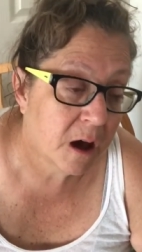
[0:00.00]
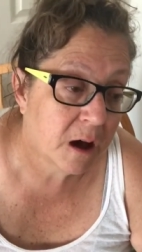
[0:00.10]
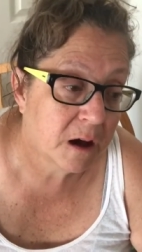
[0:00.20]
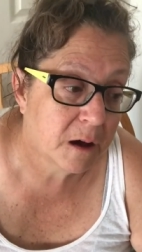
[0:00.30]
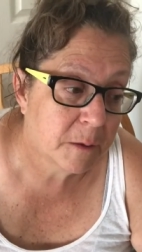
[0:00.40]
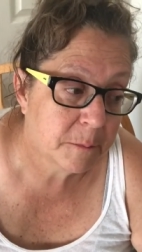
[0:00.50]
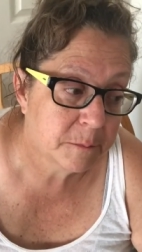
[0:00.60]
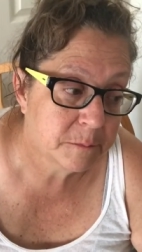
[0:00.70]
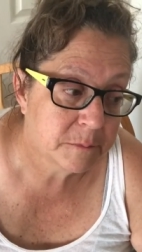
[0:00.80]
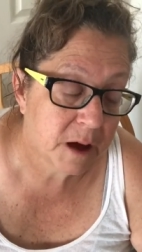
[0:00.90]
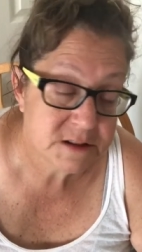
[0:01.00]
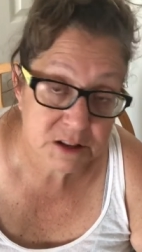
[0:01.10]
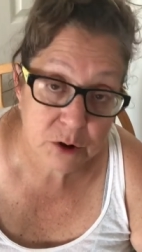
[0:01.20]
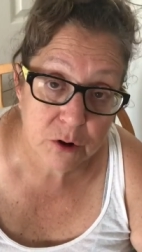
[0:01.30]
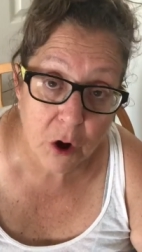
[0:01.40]
Um, I
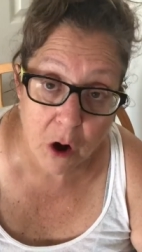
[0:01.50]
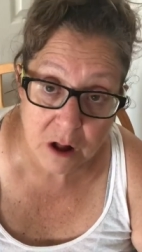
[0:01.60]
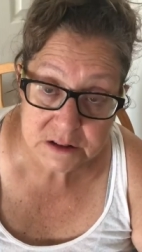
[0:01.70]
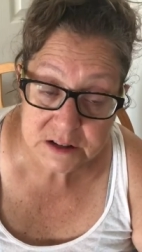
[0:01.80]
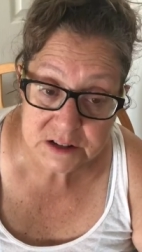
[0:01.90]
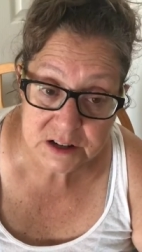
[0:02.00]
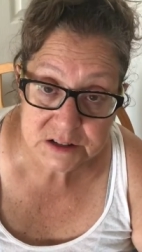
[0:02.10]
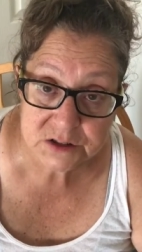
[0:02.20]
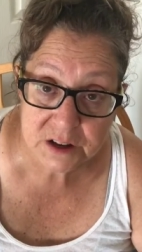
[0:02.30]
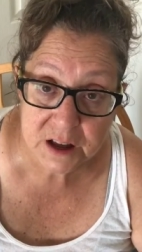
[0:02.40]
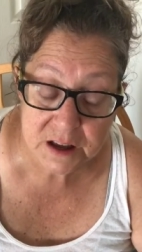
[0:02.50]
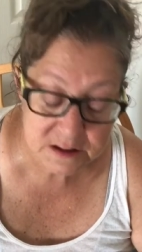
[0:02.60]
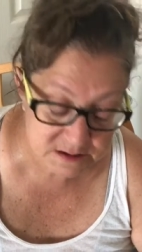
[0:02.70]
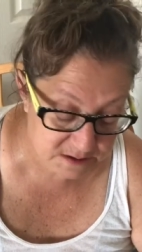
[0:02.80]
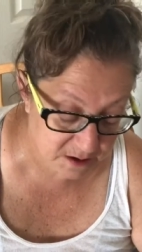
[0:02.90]
did go to Aldi's
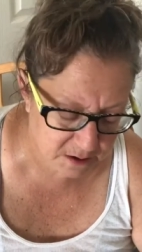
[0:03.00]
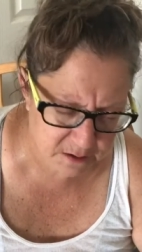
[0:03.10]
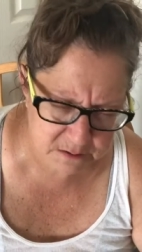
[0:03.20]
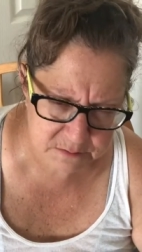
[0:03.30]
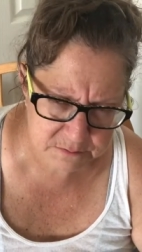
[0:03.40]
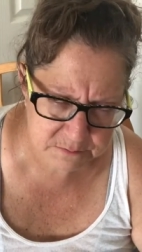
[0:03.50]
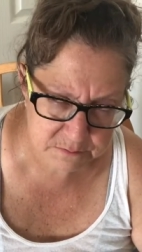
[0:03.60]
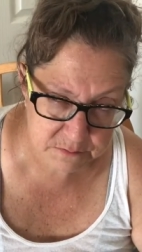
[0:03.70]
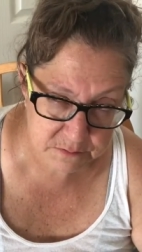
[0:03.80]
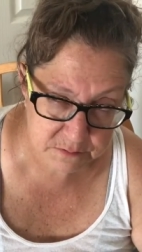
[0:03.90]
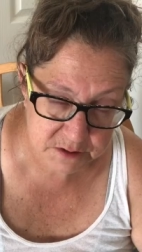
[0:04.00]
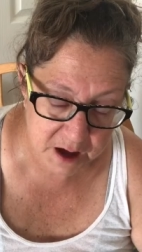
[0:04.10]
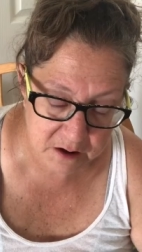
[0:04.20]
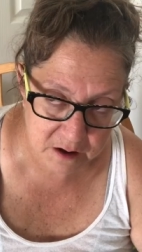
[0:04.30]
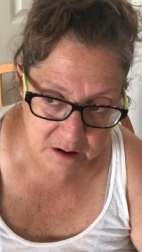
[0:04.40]
yesterday, uh,
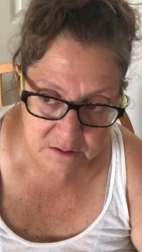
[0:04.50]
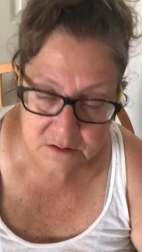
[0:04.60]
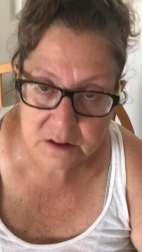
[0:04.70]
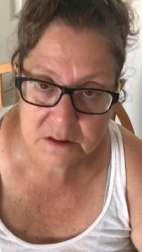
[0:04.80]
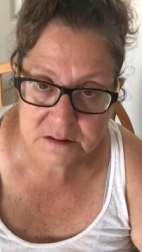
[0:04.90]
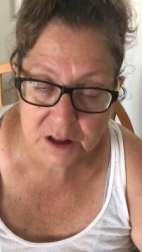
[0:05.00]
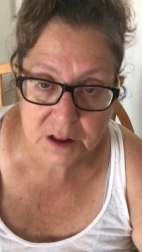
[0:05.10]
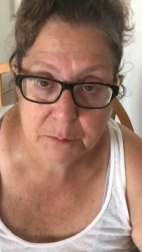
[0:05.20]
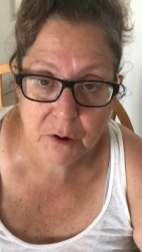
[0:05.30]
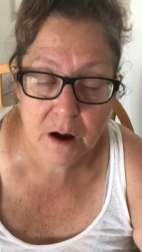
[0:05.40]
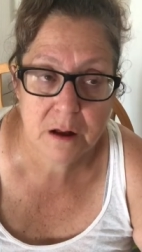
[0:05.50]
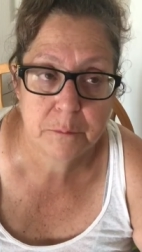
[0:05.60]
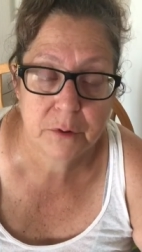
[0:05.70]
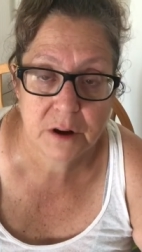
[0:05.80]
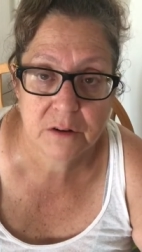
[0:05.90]
Saturday. Sally
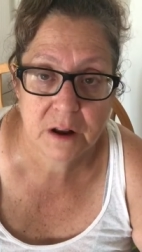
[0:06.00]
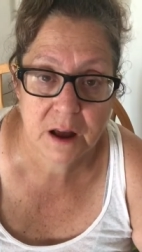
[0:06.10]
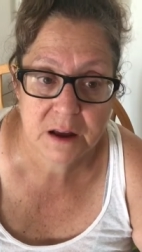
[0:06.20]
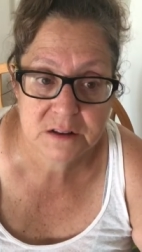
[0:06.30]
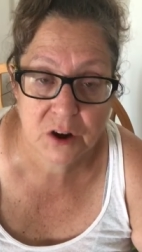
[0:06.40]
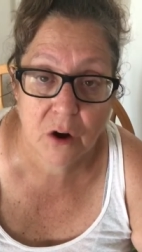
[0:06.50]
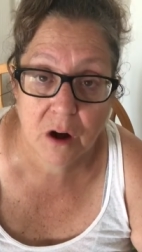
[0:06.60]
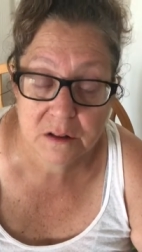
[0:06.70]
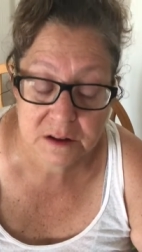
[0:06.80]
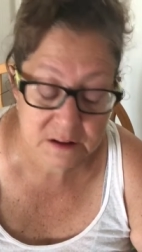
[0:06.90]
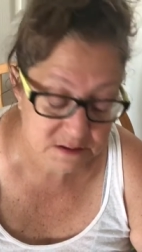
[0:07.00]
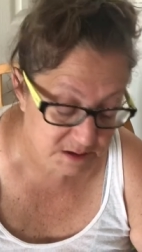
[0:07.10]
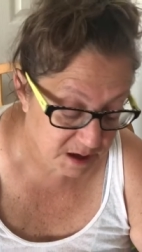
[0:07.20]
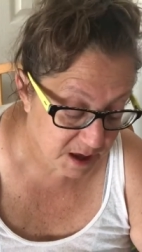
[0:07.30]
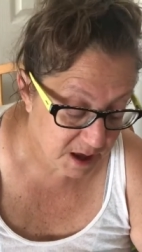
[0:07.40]
brought Brenda and I to
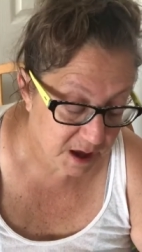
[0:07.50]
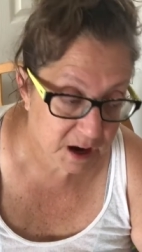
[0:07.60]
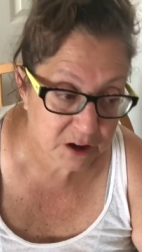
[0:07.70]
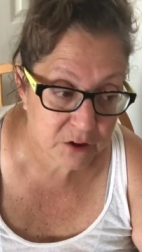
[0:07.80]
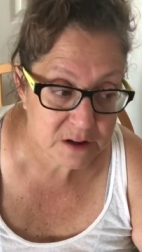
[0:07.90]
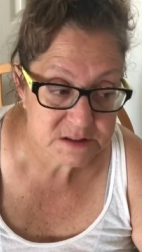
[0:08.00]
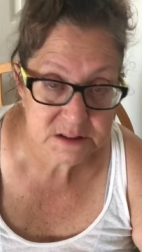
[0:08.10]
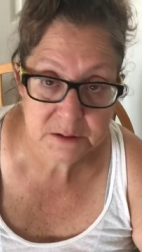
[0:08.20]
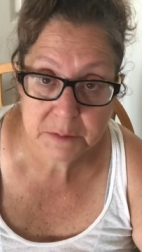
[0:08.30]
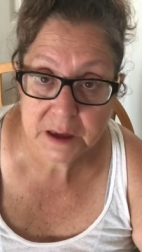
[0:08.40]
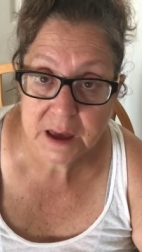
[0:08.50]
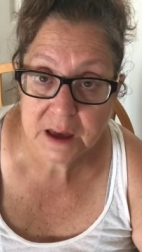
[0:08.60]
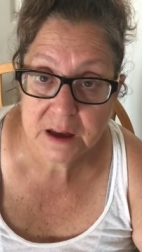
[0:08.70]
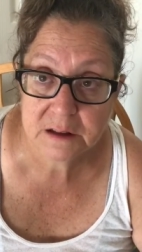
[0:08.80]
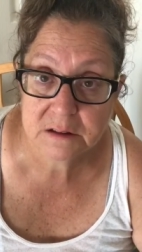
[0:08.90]
Aldi's and I got some
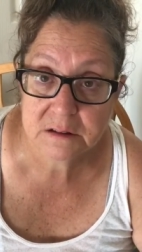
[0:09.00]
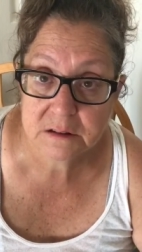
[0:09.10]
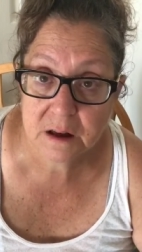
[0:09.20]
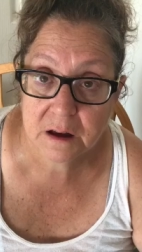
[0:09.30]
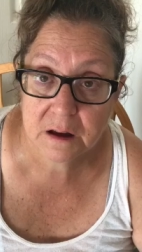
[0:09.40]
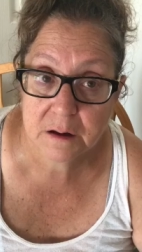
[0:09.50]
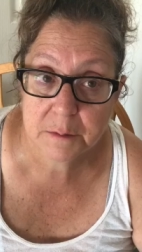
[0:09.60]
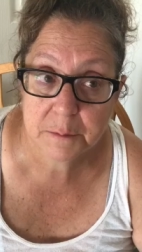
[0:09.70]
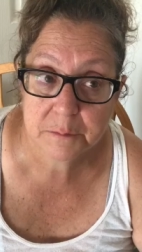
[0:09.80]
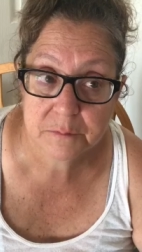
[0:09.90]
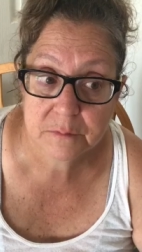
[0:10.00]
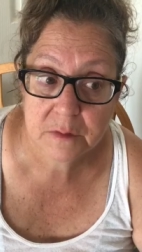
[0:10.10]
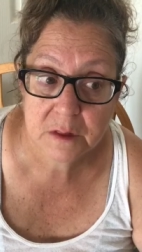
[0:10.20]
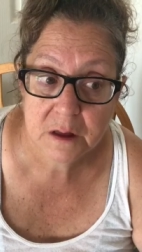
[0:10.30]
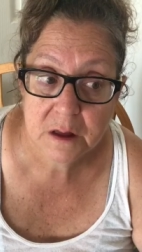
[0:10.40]
canned, um,
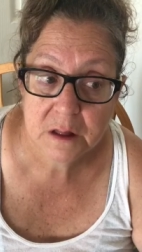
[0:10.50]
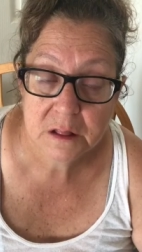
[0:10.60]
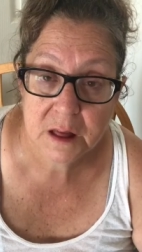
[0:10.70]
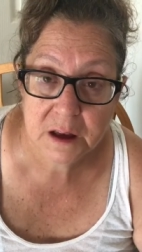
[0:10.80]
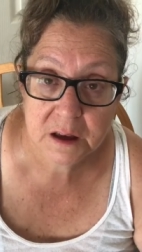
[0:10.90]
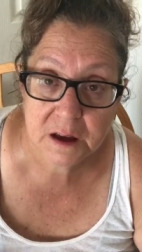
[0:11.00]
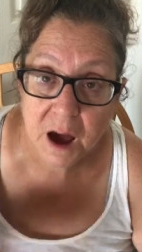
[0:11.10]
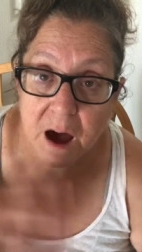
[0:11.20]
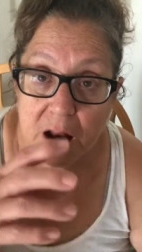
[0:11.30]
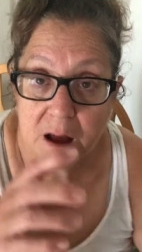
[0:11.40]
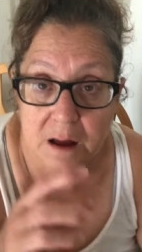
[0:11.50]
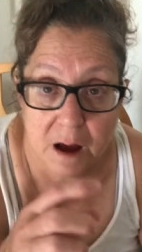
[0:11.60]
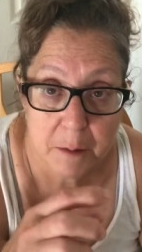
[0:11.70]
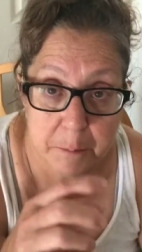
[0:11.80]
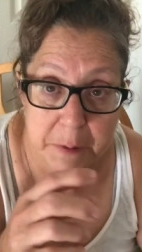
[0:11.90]
like cut
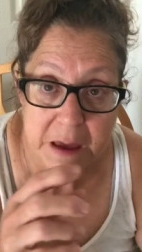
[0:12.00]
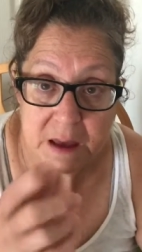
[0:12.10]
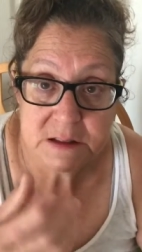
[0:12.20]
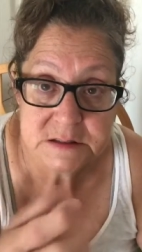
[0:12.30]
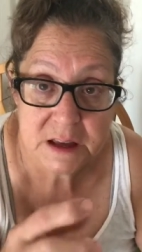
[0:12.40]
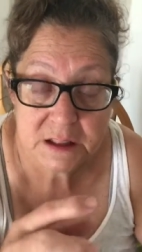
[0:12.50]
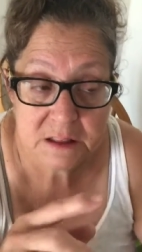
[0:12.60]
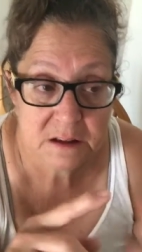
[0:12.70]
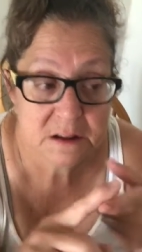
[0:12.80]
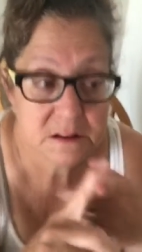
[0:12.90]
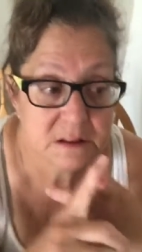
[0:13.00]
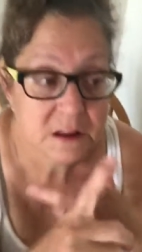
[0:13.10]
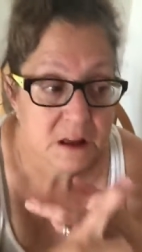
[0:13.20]
up beans like the,